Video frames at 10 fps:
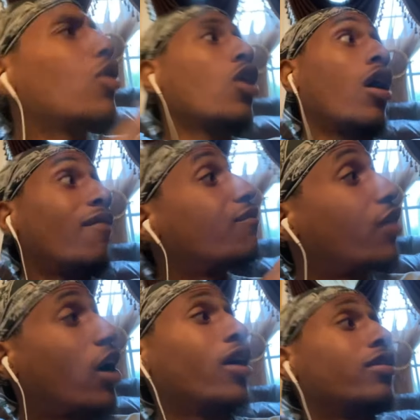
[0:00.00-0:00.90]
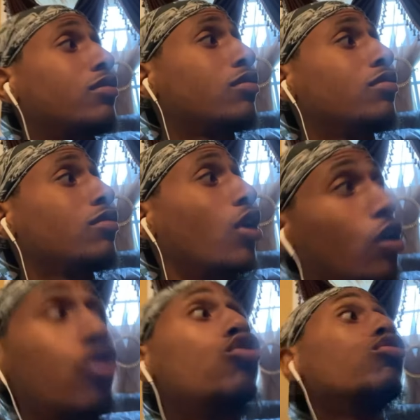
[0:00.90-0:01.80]
Yo, I'm fine. Are
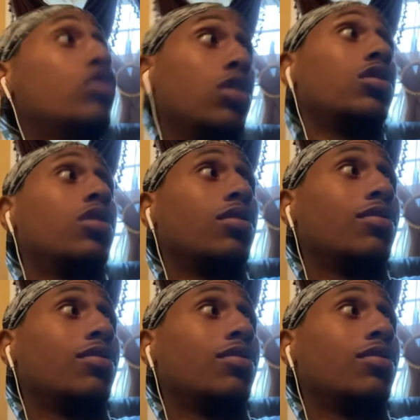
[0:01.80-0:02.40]
you good though?